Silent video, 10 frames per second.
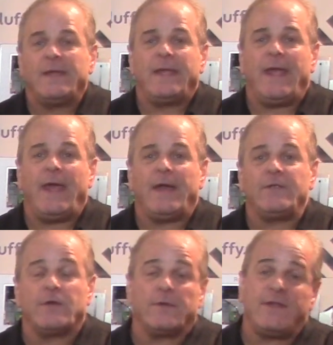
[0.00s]
and
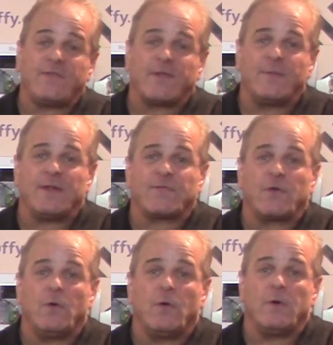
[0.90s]
you don't need six minutes to
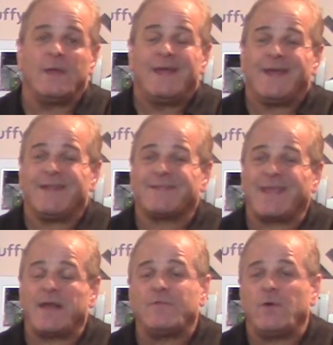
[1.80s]
cool,
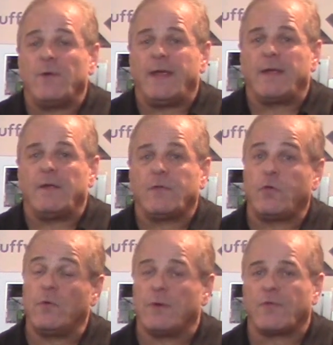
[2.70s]
instead of doing
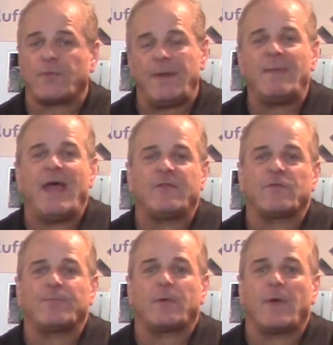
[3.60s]
two or three
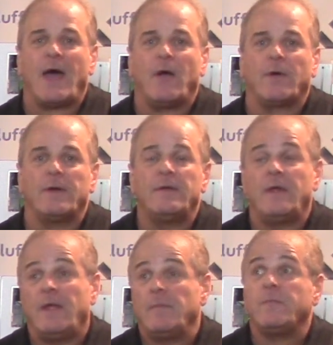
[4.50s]
batches per hour,
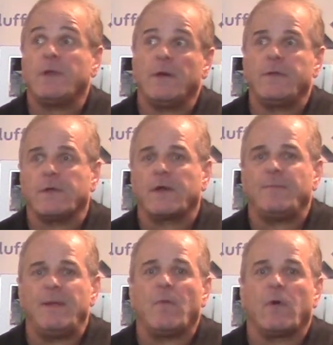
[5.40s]
you know, you're going to
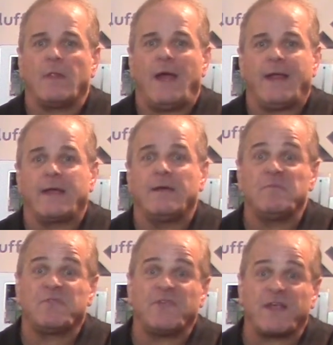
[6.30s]
be more like
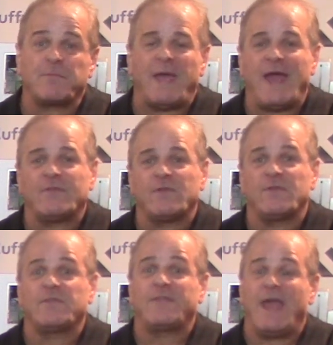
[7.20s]
six
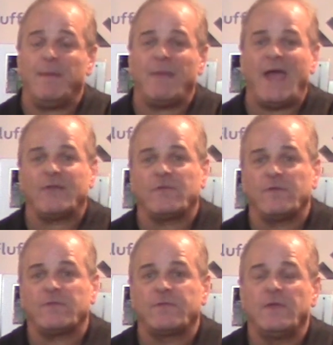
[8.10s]
batches, 10
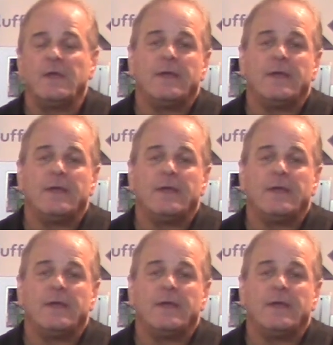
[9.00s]
batches,